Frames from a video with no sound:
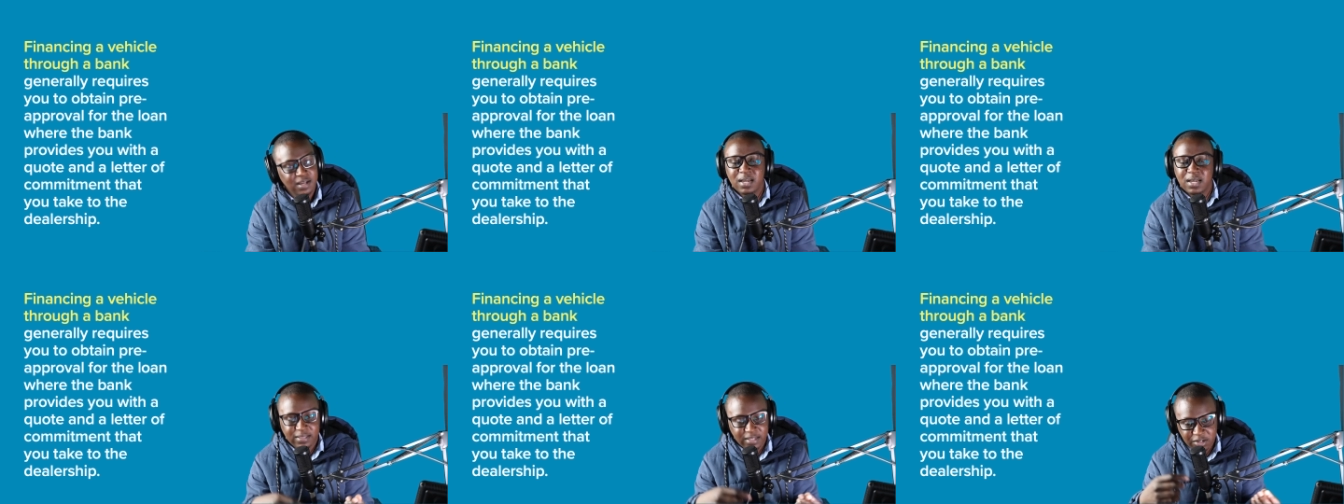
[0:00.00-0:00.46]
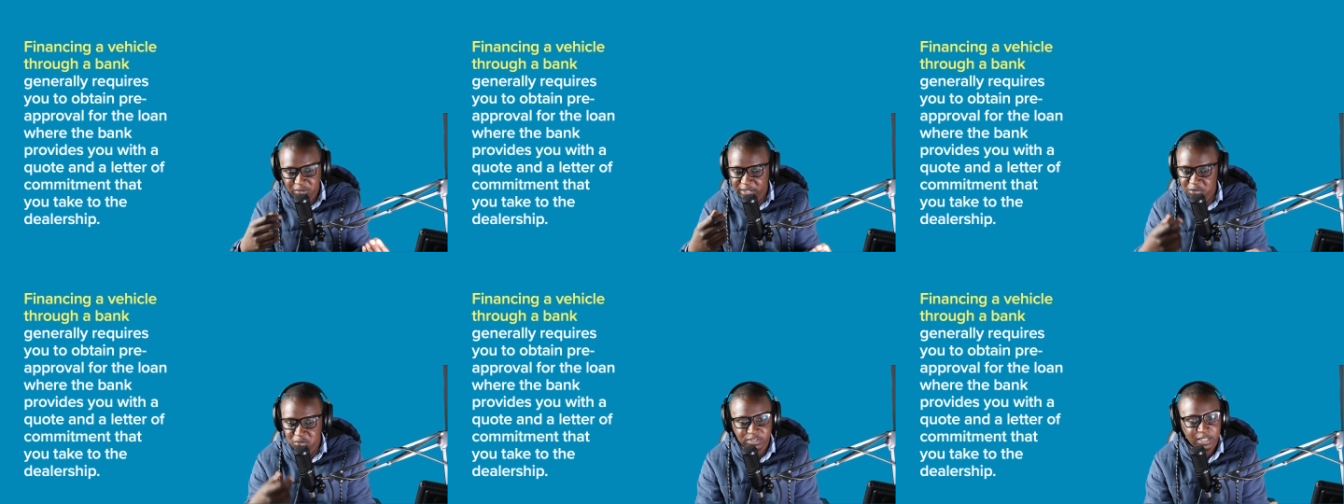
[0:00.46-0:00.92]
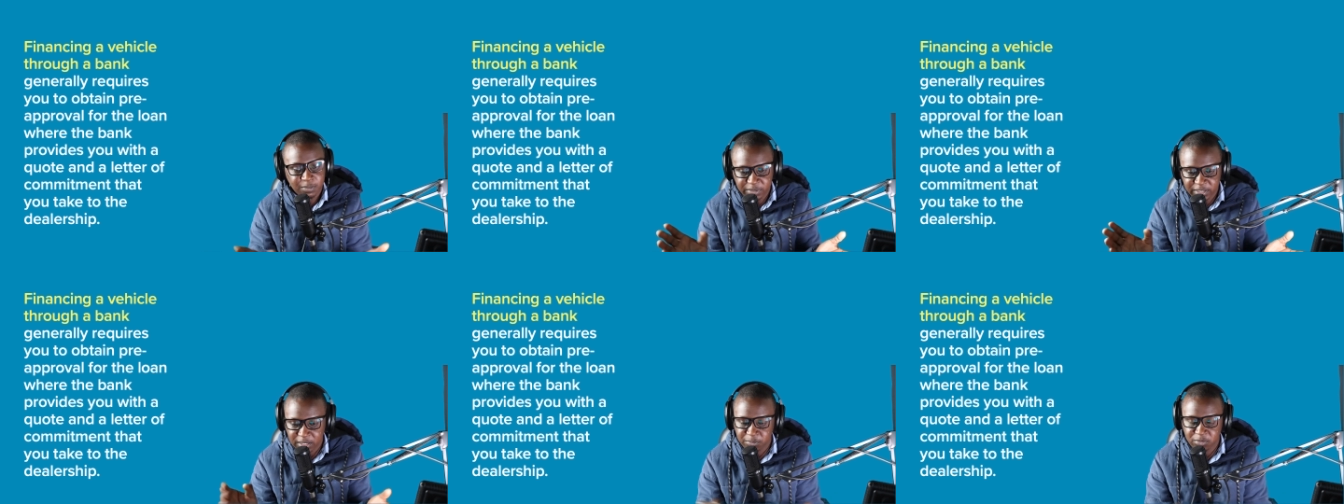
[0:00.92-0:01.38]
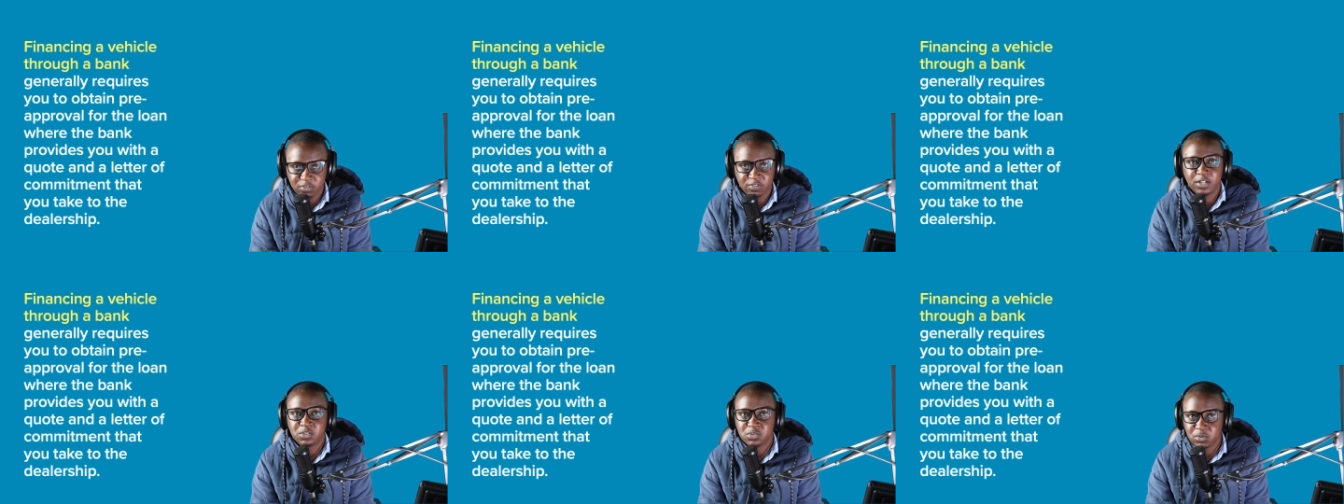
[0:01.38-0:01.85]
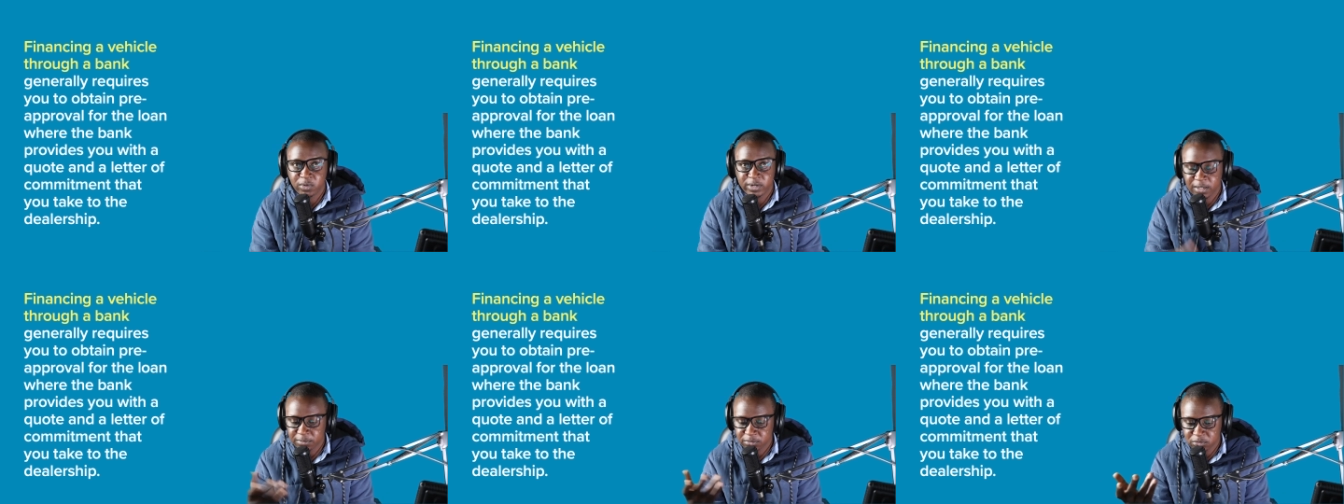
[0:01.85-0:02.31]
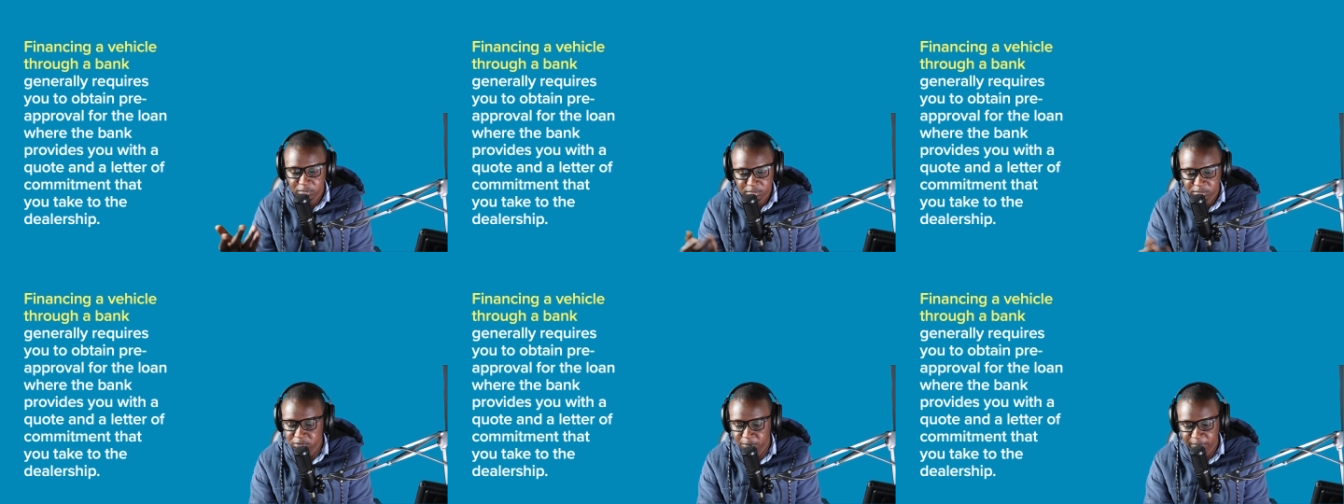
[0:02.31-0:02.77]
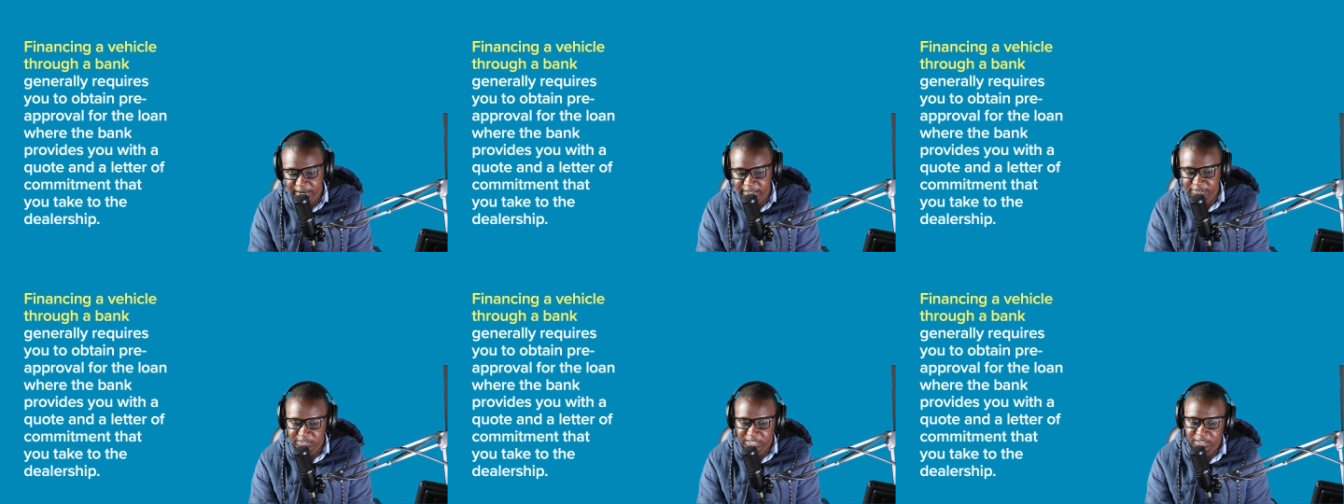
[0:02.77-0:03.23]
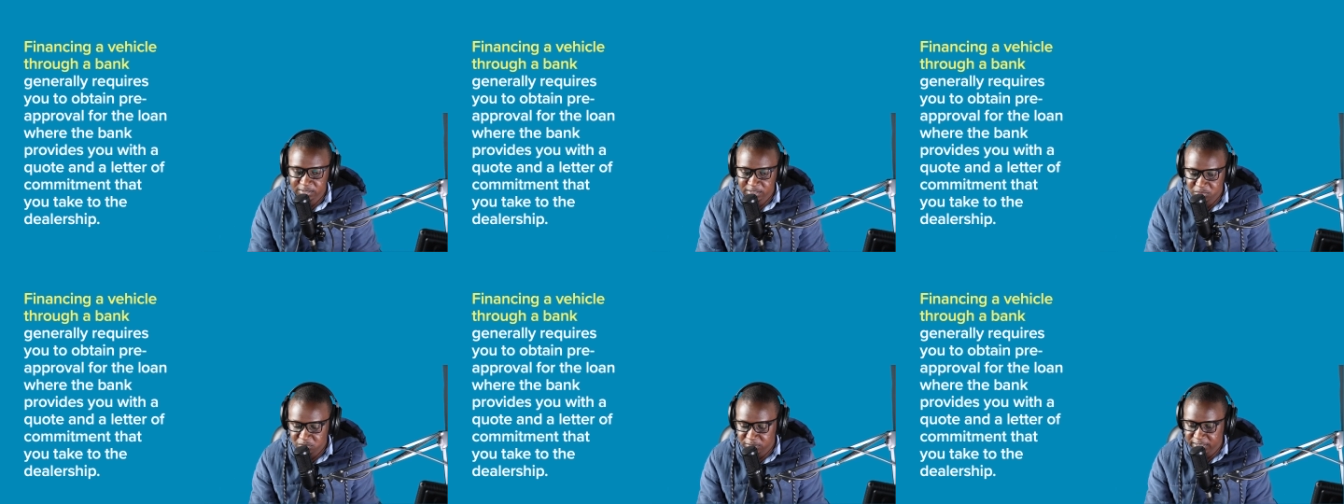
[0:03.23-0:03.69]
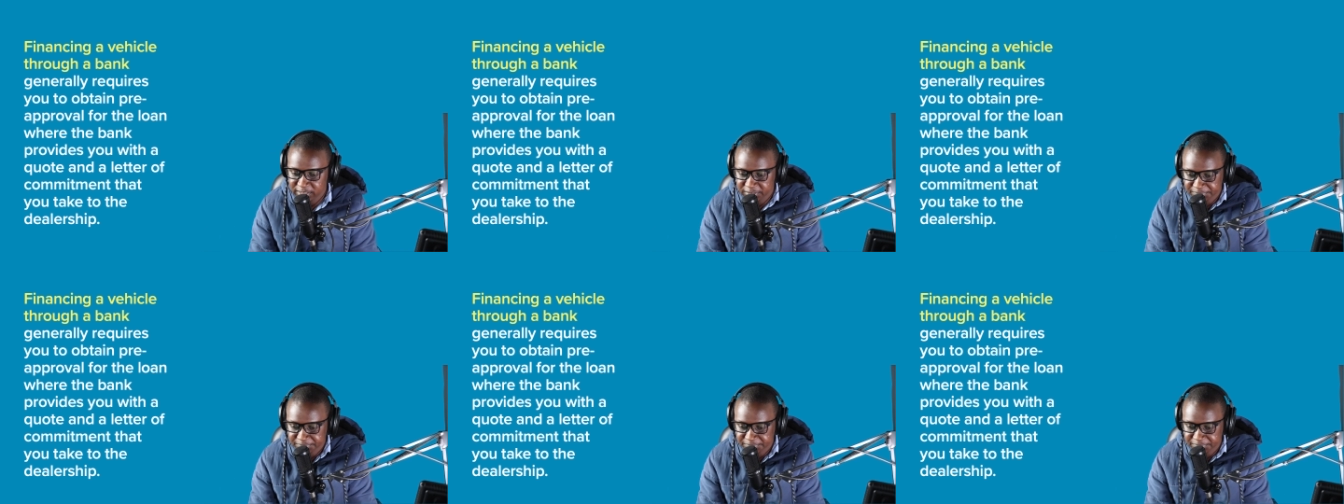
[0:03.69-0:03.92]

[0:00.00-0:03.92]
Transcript: then you can use that pre-approval to go and up to buy the vehicle that you want.